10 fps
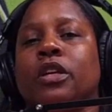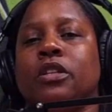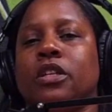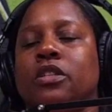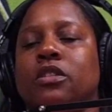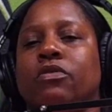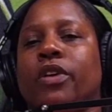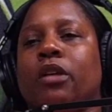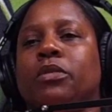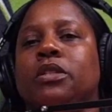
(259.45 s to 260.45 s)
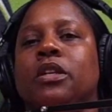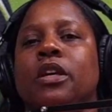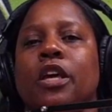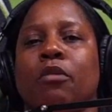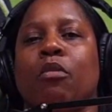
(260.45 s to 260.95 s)
Indigenous families,
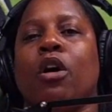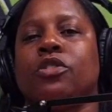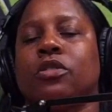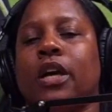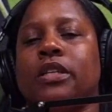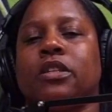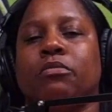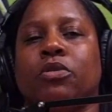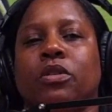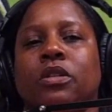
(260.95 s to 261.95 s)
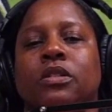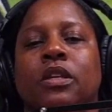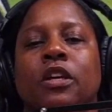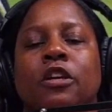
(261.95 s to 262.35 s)
and marginalized communities.